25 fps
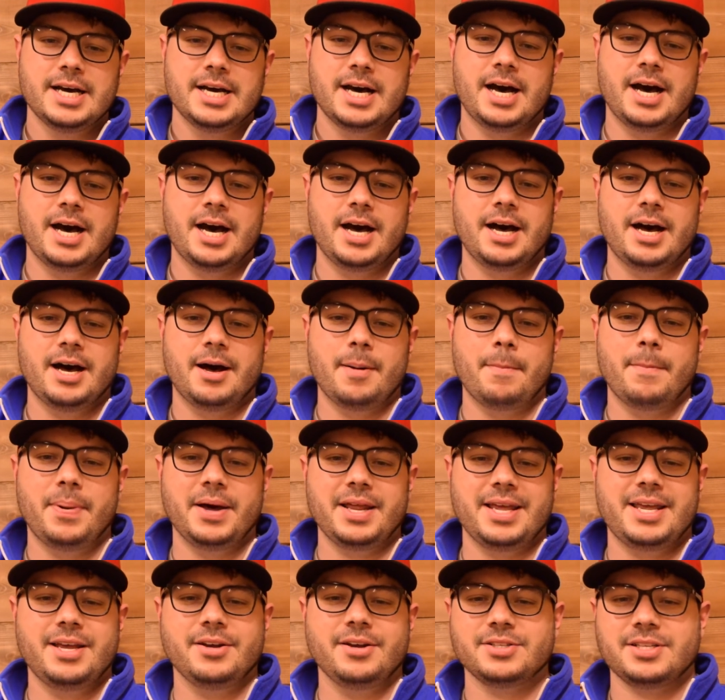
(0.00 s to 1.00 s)

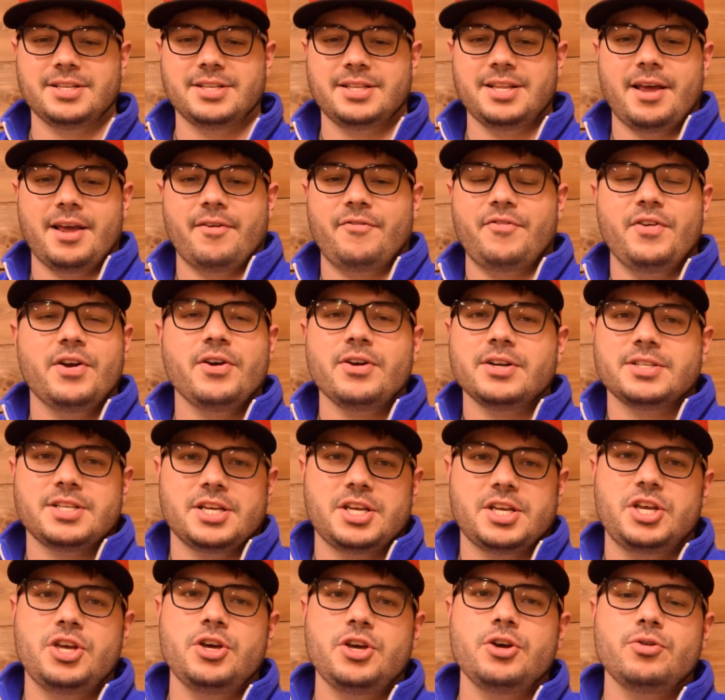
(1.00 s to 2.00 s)
But here's the thing, fear is
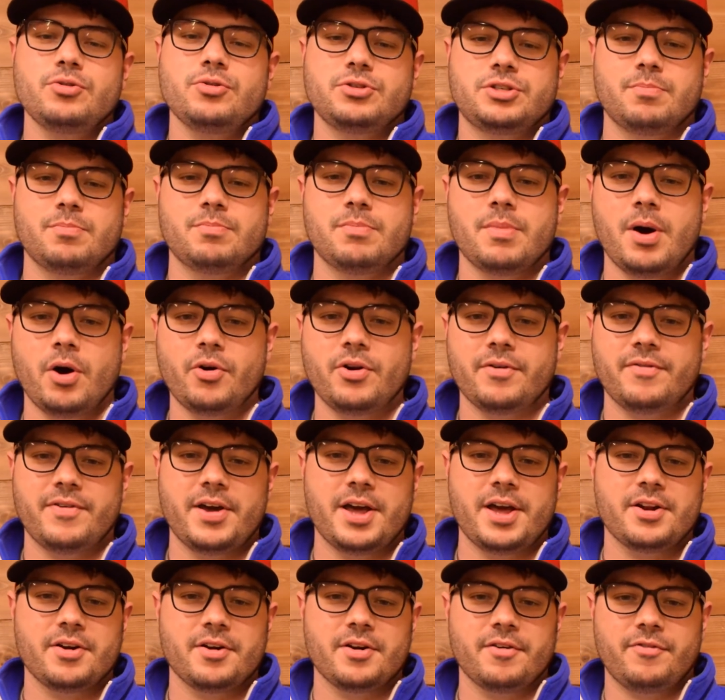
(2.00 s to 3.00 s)
a huge
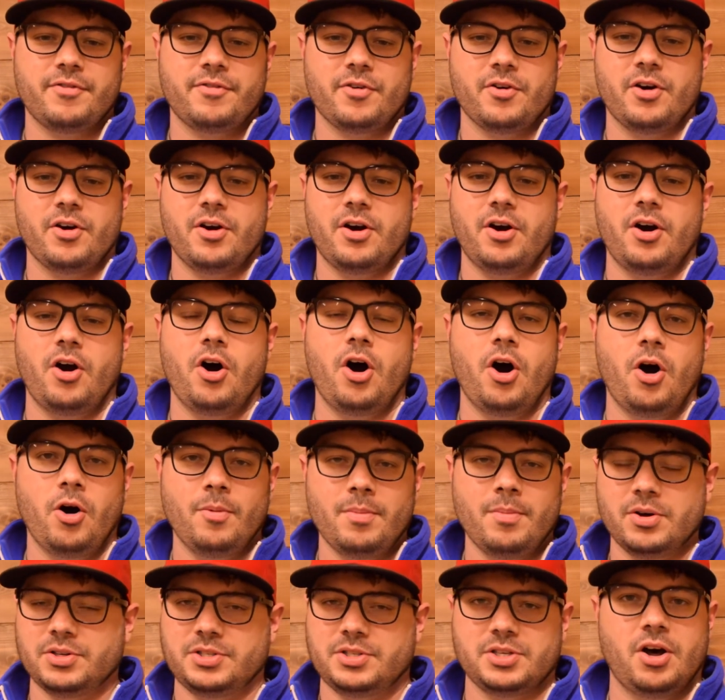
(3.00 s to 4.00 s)
motivator for
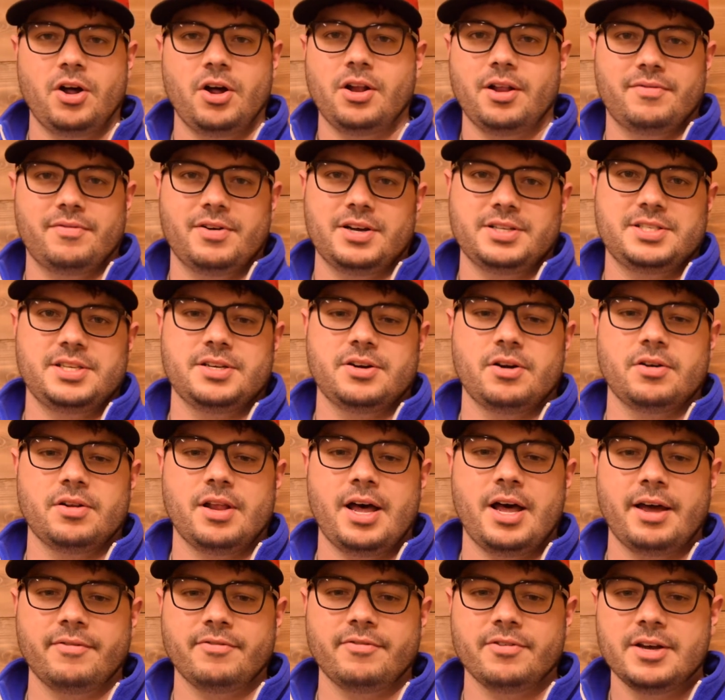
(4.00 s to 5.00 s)
almost all of us in our
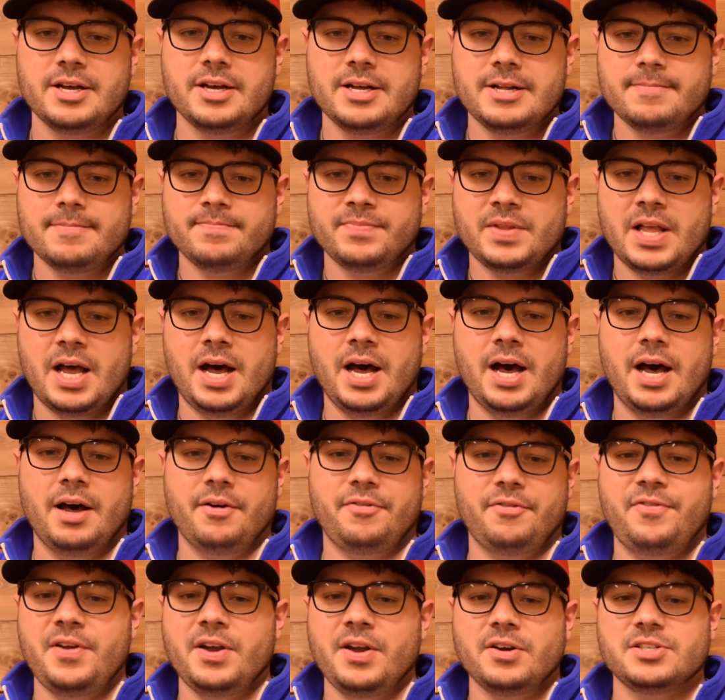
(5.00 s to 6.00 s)
life.
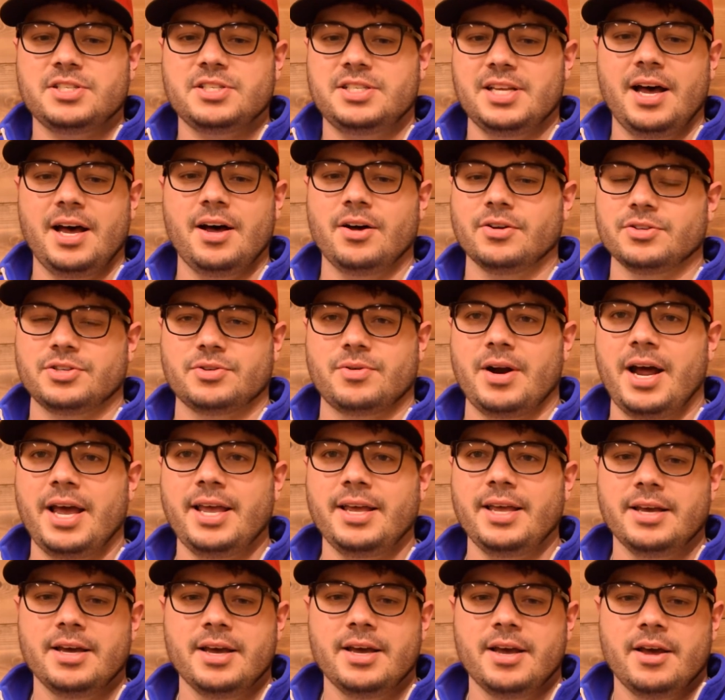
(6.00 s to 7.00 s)
Fear sells,
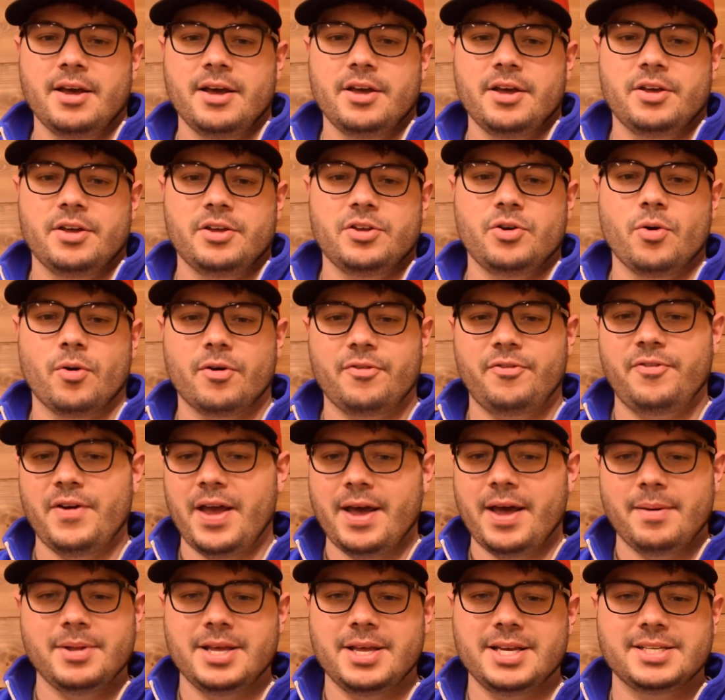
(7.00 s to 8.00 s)
right? Your
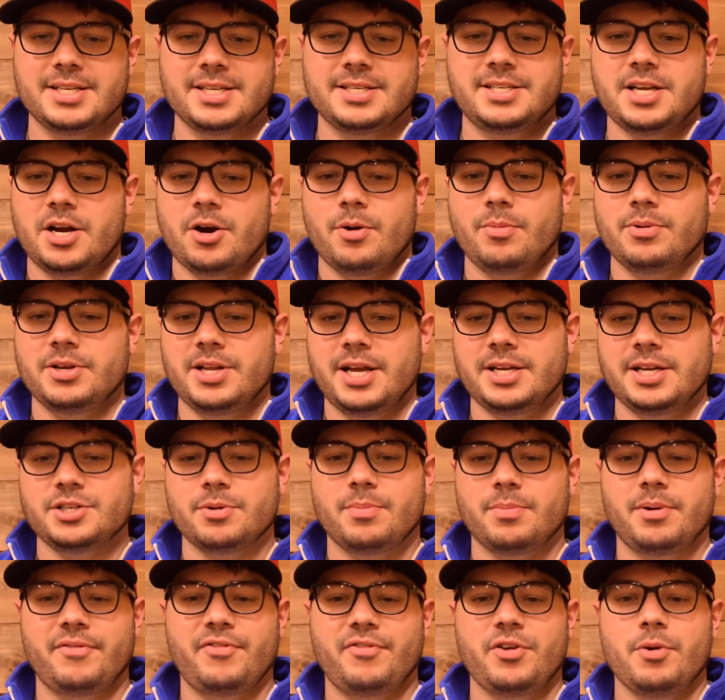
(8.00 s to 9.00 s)
family is in terrible
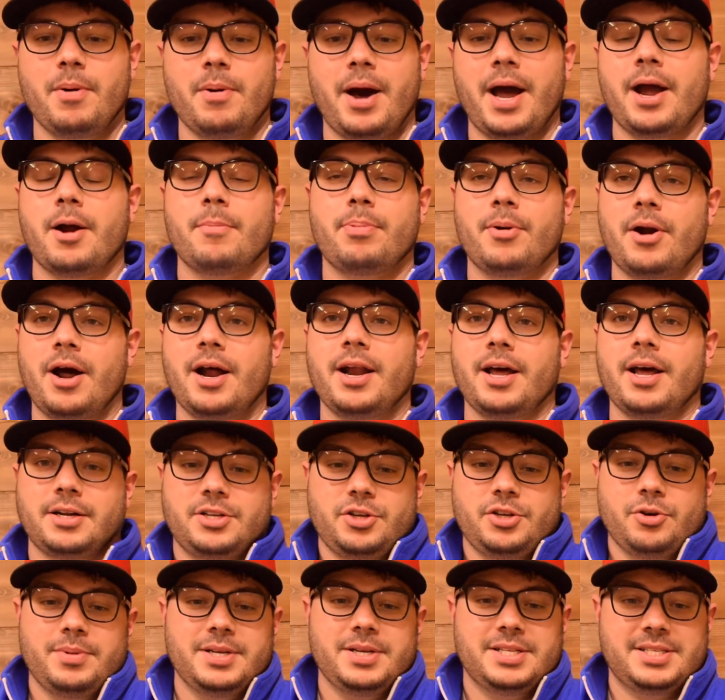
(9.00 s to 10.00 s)
danger, but if you buy our
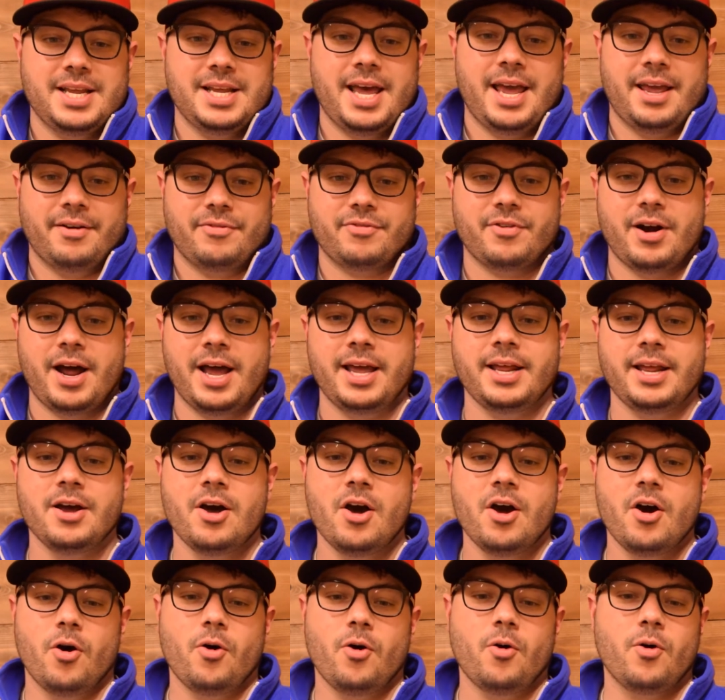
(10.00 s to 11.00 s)
product, you'll be safe, right?
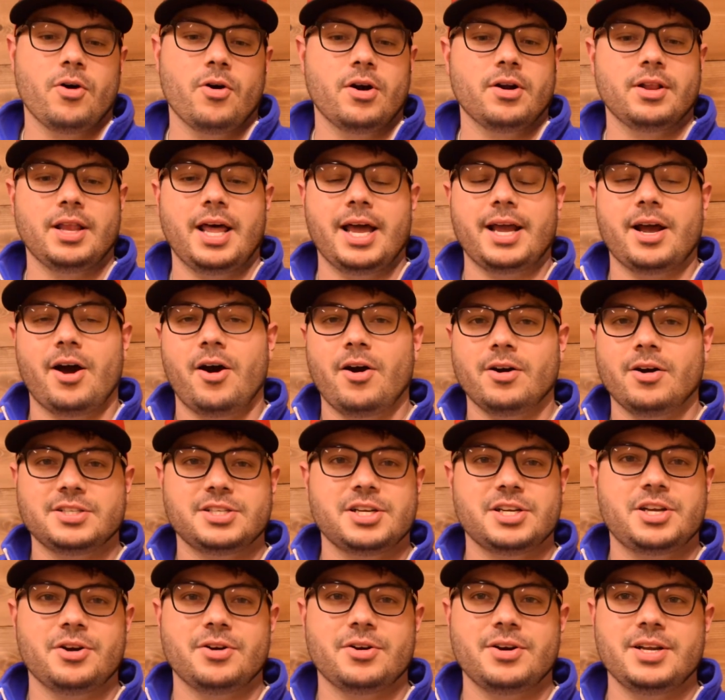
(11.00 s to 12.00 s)
Or like our
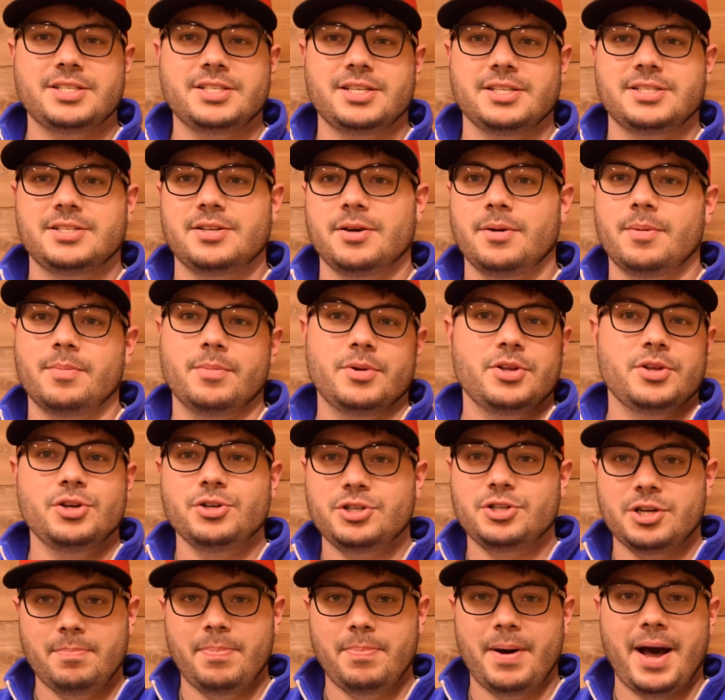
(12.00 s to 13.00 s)
security system,
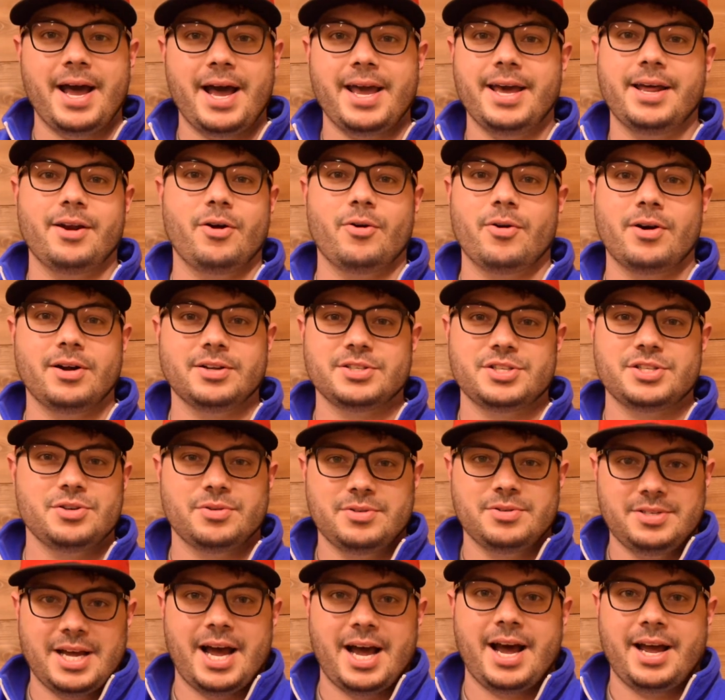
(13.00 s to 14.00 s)
you should buy it or else
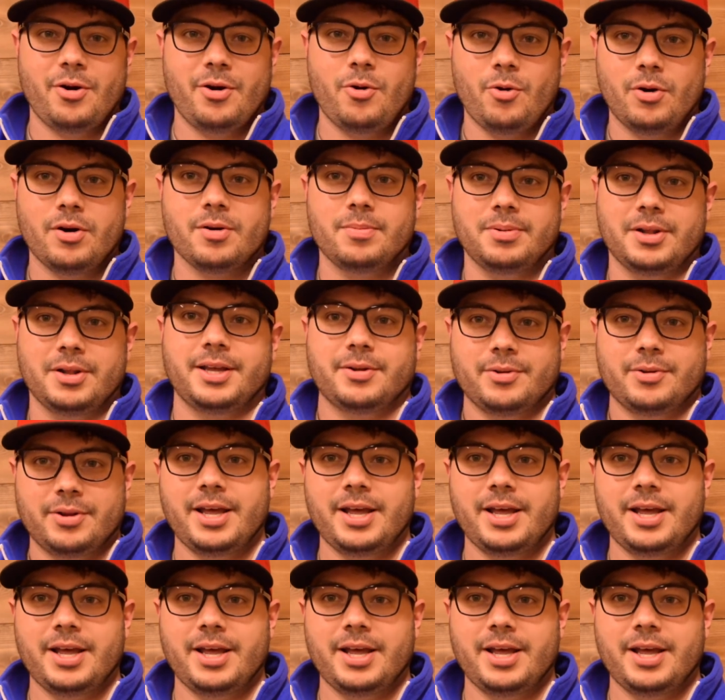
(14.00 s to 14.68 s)
you'll die horribly.